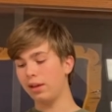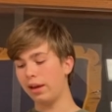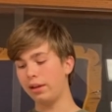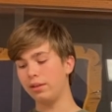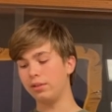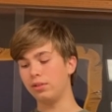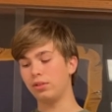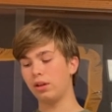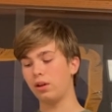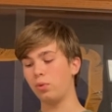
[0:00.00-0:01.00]
and
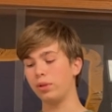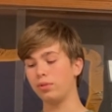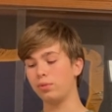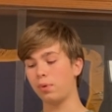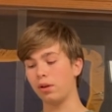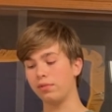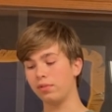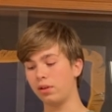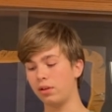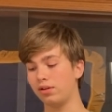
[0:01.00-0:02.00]
we used part of
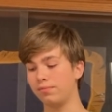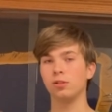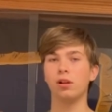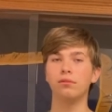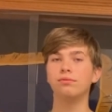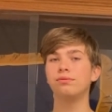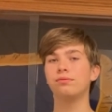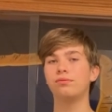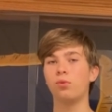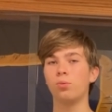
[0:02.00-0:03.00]
a glove
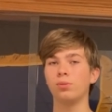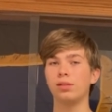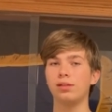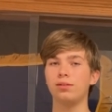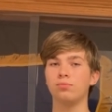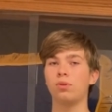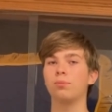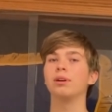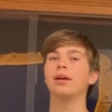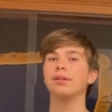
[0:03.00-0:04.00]
for the
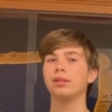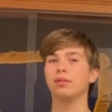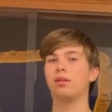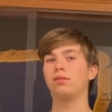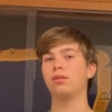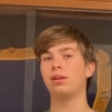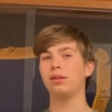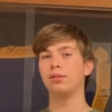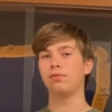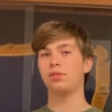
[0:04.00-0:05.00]
rubber ending on the
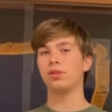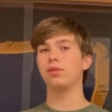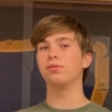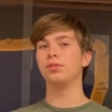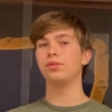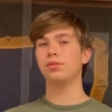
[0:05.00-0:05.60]
end of the centrifuge